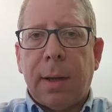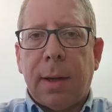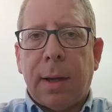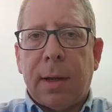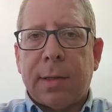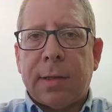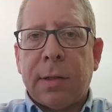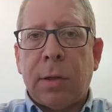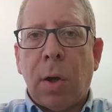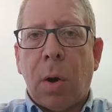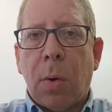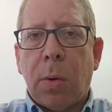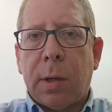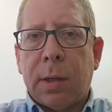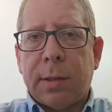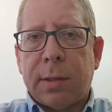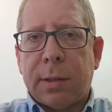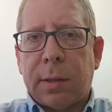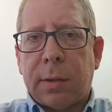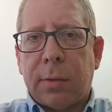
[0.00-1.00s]
has no
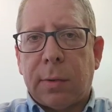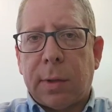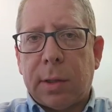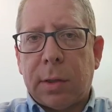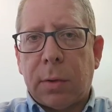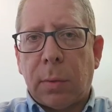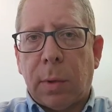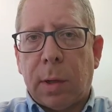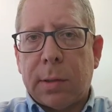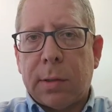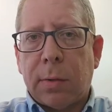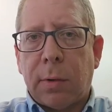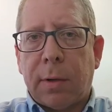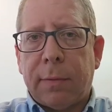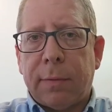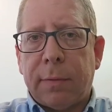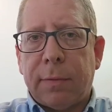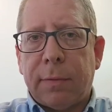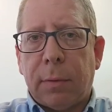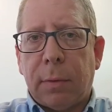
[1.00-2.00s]
consideration
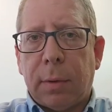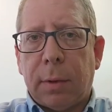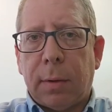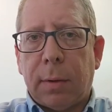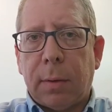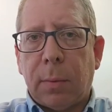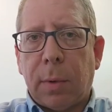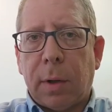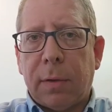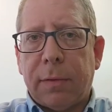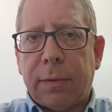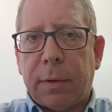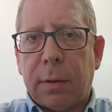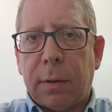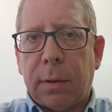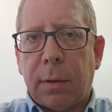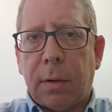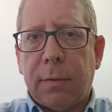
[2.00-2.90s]
whatsoever for the welfare